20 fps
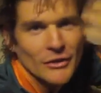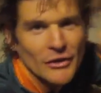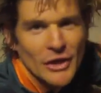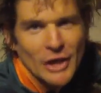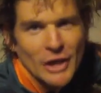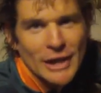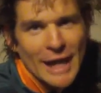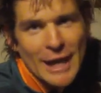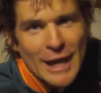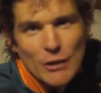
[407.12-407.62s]

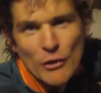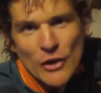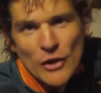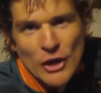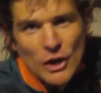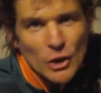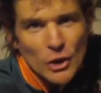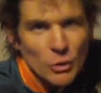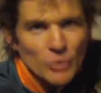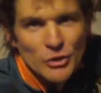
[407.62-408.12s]
see you later on
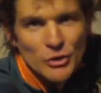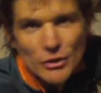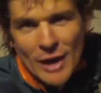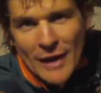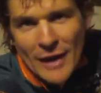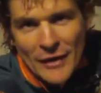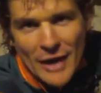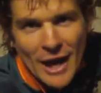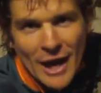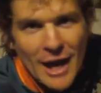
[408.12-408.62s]
the hills,
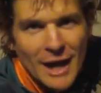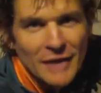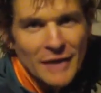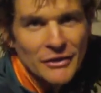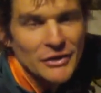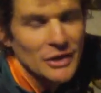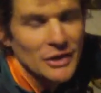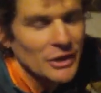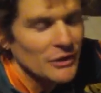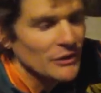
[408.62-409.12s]
you're out the
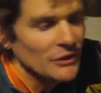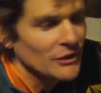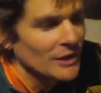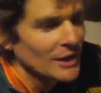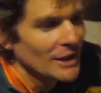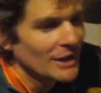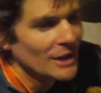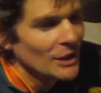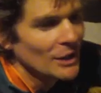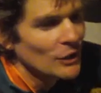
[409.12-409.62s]
arse,
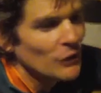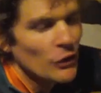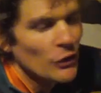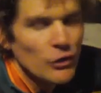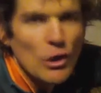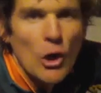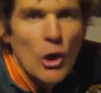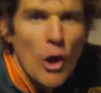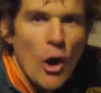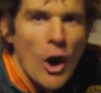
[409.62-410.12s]

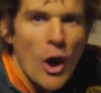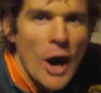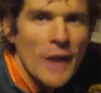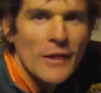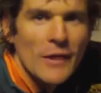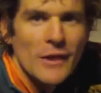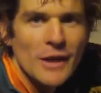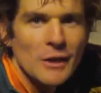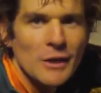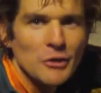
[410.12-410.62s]
so there's no
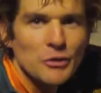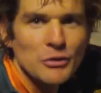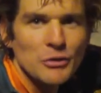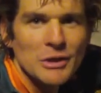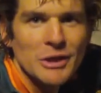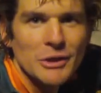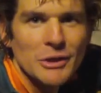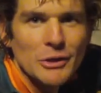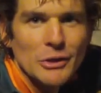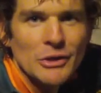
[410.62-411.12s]
hiding there. It's
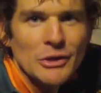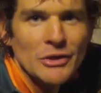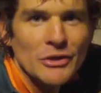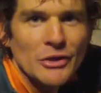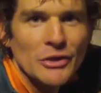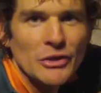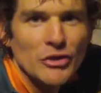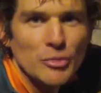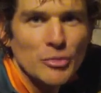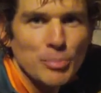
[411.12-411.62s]
really good. It
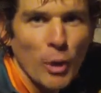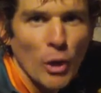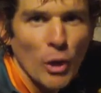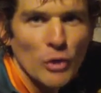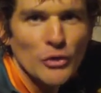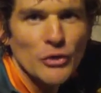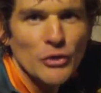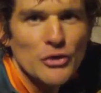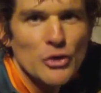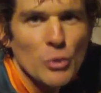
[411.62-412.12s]
just
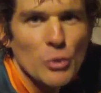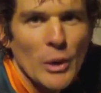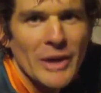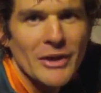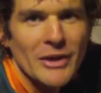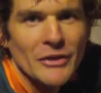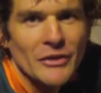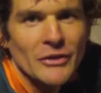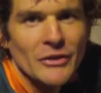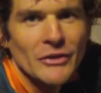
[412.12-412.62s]
exposes your
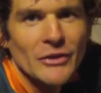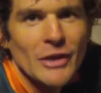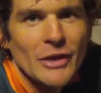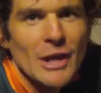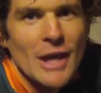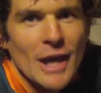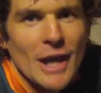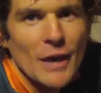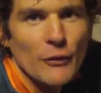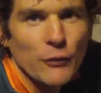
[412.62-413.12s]

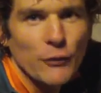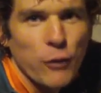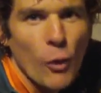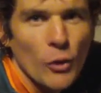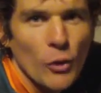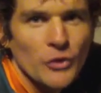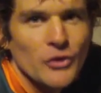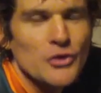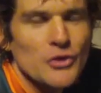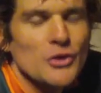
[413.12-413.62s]
weaknesses and
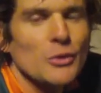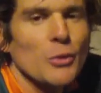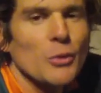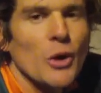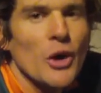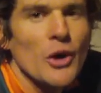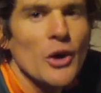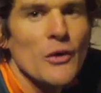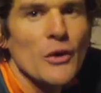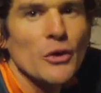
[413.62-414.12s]
forces you to
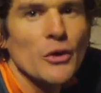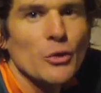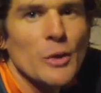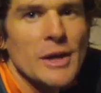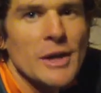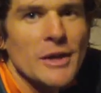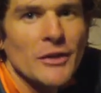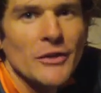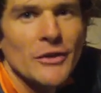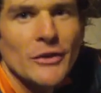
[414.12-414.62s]
work on these
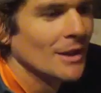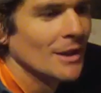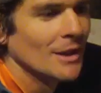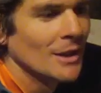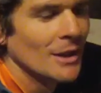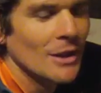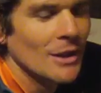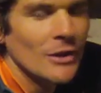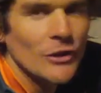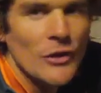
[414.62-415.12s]
weaknesses.
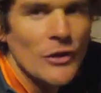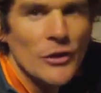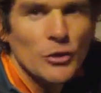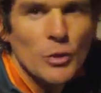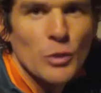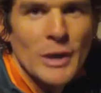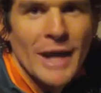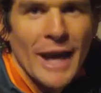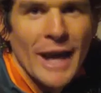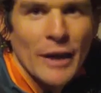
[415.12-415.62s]
So
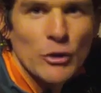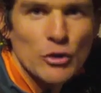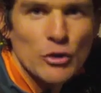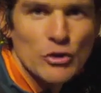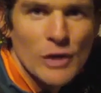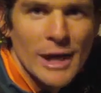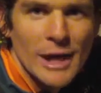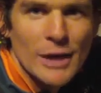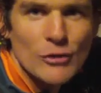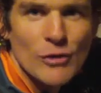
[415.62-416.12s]
this week I had a
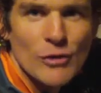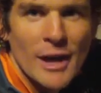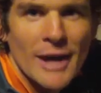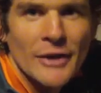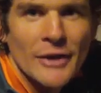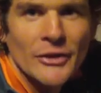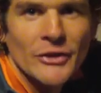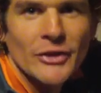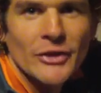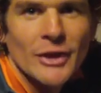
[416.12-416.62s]
great
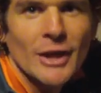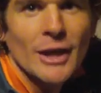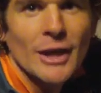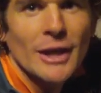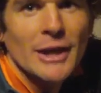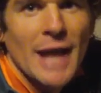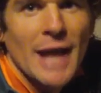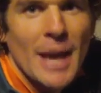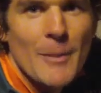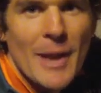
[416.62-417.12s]
race,
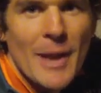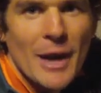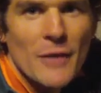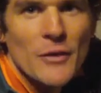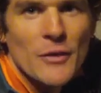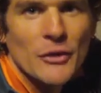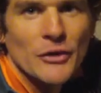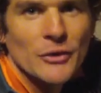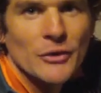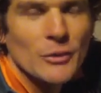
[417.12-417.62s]
came
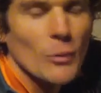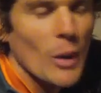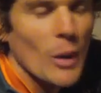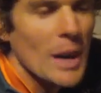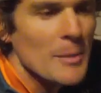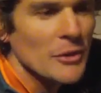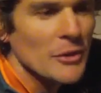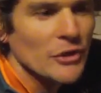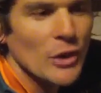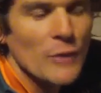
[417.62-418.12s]
back on this,
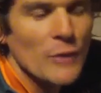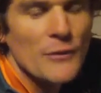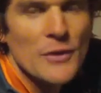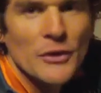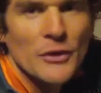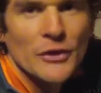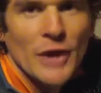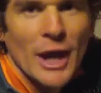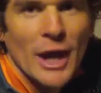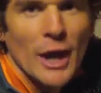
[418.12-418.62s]
weighed myself
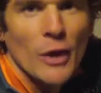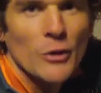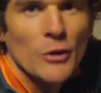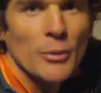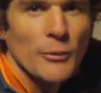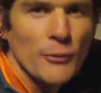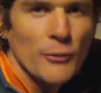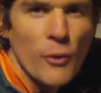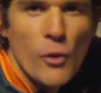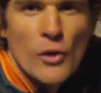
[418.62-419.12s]
in the
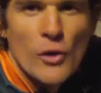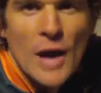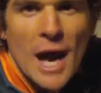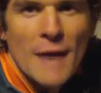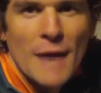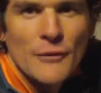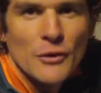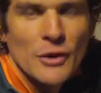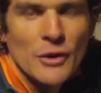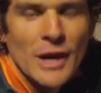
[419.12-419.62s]
scales before and
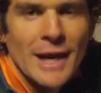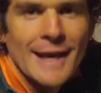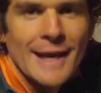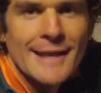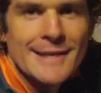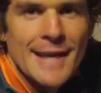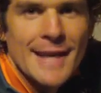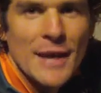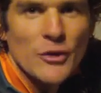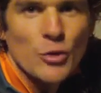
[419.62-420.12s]
after
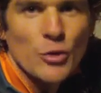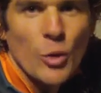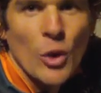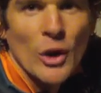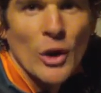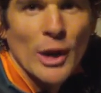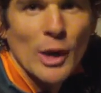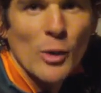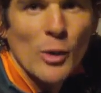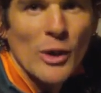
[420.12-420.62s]
any intense
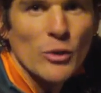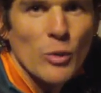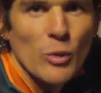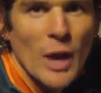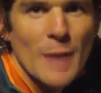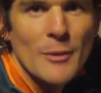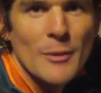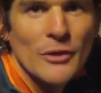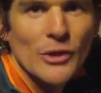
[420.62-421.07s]
work. I'd always weigh